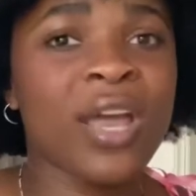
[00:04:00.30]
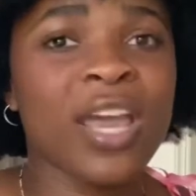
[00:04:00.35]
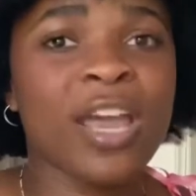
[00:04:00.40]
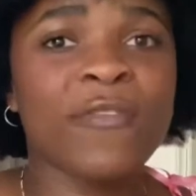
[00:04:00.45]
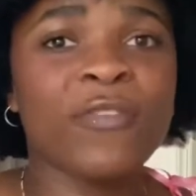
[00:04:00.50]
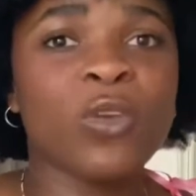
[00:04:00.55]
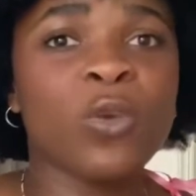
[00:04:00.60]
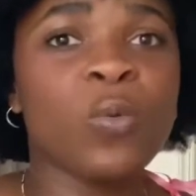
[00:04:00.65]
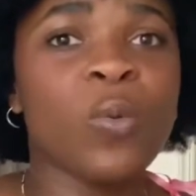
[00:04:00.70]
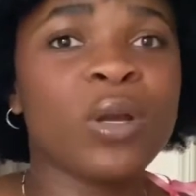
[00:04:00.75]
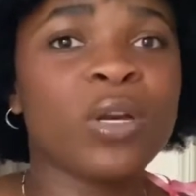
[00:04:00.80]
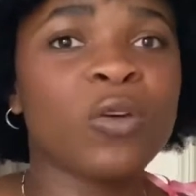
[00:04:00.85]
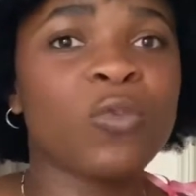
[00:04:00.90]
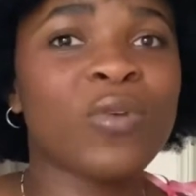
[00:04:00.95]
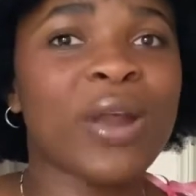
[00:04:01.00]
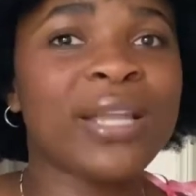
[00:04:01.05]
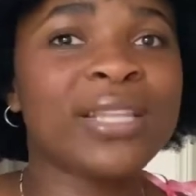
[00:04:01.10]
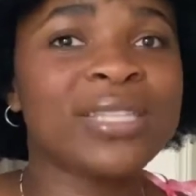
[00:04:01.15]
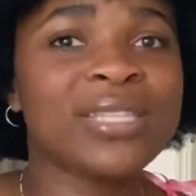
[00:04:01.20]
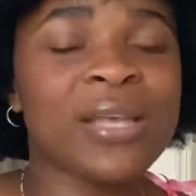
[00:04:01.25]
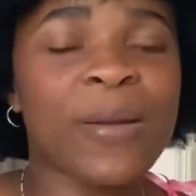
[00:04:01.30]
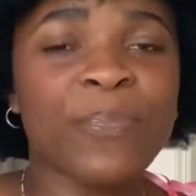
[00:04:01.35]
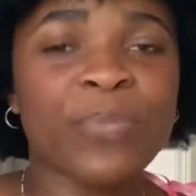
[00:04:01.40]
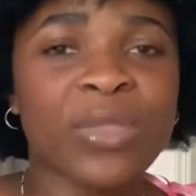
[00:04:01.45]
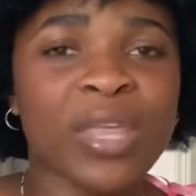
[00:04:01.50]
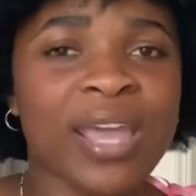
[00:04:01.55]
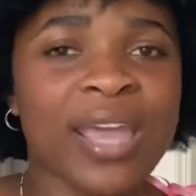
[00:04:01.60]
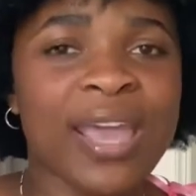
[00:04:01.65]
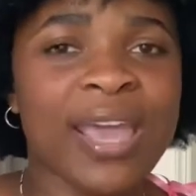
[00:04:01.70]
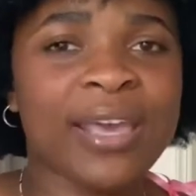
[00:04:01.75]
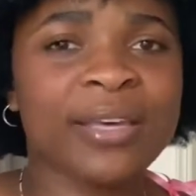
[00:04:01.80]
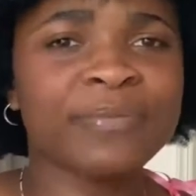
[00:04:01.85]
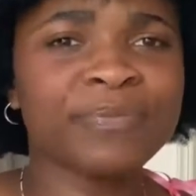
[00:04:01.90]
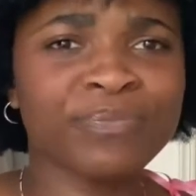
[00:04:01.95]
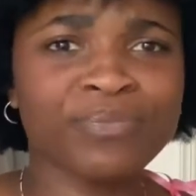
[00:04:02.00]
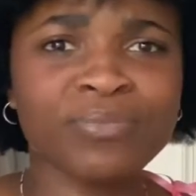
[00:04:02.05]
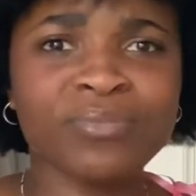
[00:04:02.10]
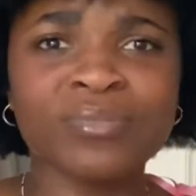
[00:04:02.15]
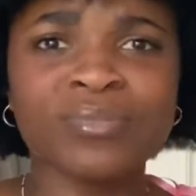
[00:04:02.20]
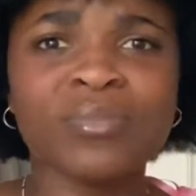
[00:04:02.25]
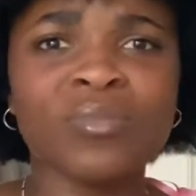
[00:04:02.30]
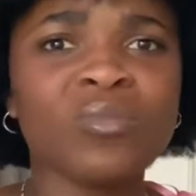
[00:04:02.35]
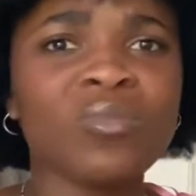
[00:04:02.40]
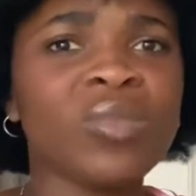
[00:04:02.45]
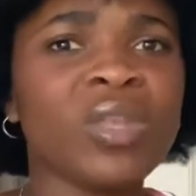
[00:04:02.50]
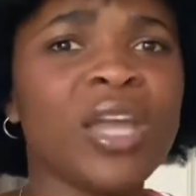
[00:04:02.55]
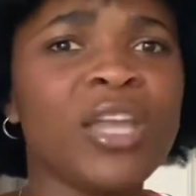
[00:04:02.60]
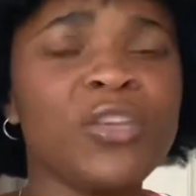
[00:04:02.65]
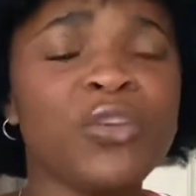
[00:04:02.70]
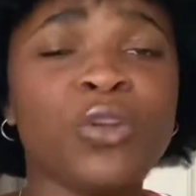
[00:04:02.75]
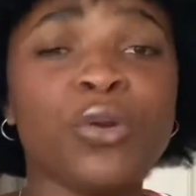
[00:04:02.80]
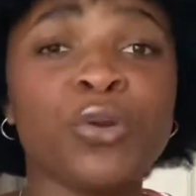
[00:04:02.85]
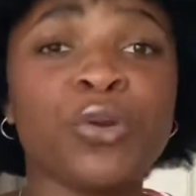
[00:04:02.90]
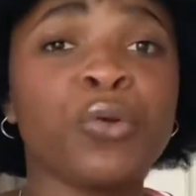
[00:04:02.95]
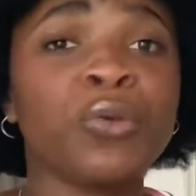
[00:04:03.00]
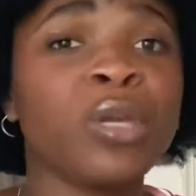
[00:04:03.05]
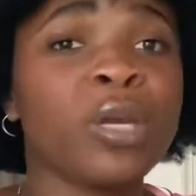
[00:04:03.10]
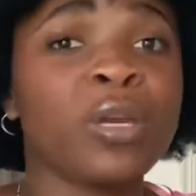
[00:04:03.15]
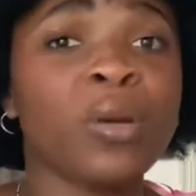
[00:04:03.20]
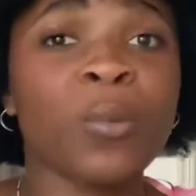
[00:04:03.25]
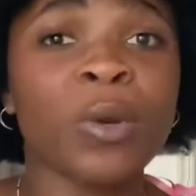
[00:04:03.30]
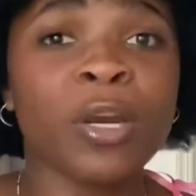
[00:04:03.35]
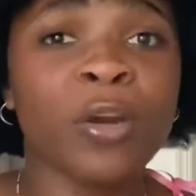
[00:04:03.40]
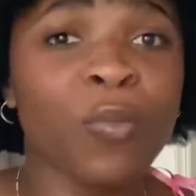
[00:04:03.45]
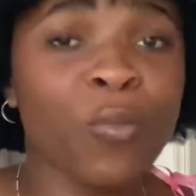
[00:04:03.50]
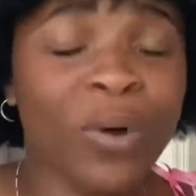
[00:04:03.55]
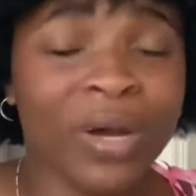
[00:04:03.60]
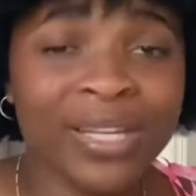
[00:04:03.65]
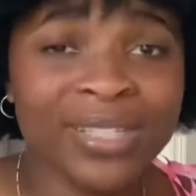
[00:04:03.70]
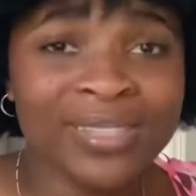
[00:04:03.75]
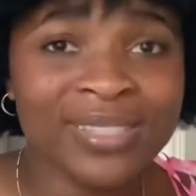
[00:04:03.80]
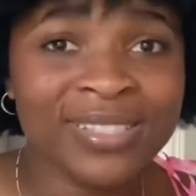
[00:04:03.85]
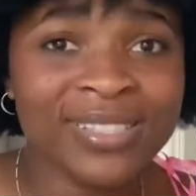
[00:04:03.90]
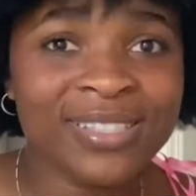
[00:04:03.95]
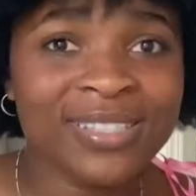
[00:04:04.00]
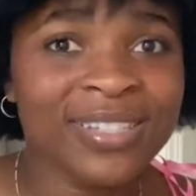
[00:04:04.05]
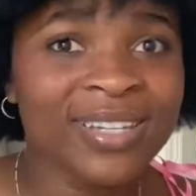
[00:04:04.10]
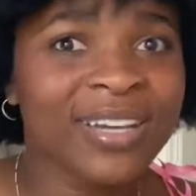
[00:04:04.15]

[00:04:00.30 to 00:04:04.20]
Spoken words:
if you want to rent something and you're only going to wear it once,